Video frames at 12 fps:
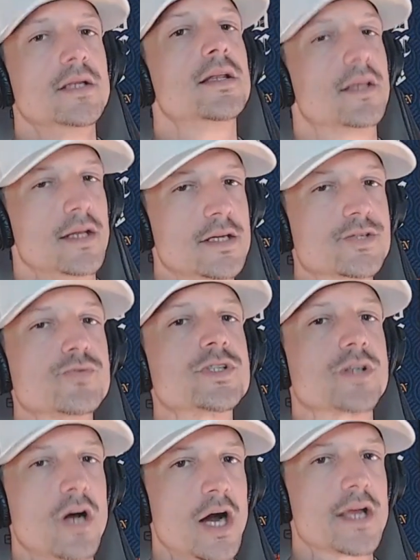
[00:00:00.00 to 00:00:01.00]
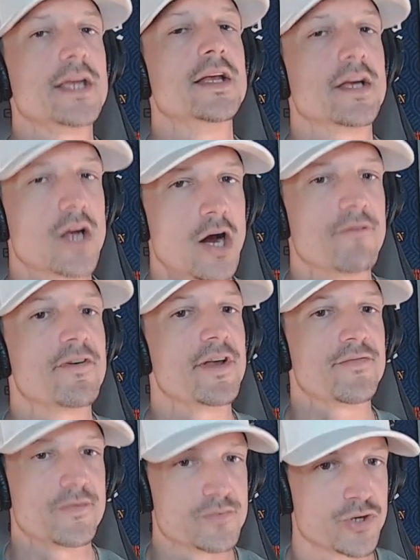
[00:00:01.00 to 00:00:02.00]
This was cocky and confident
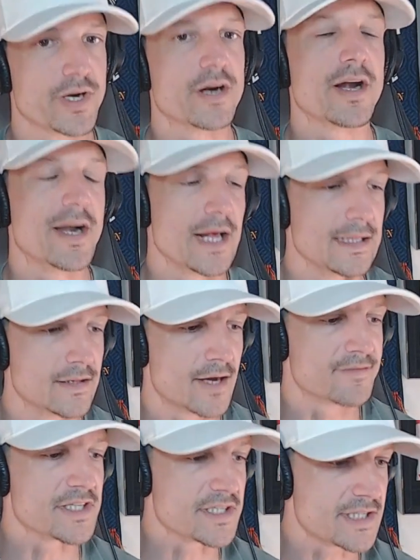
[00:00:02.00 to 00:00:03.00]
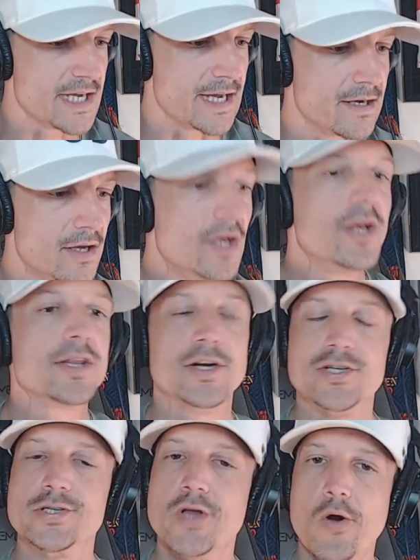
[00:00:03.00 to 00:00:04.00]
from Dreer, and I love to see it.
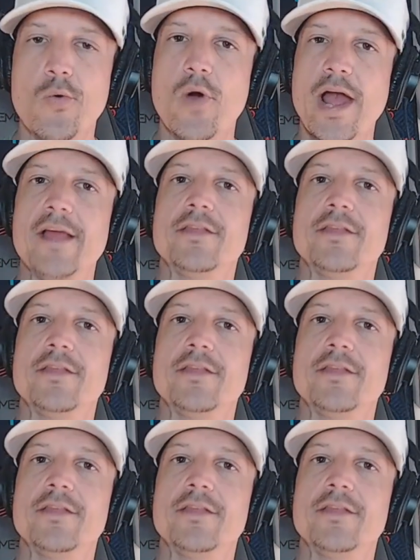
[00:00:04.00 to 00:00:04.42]
There's no way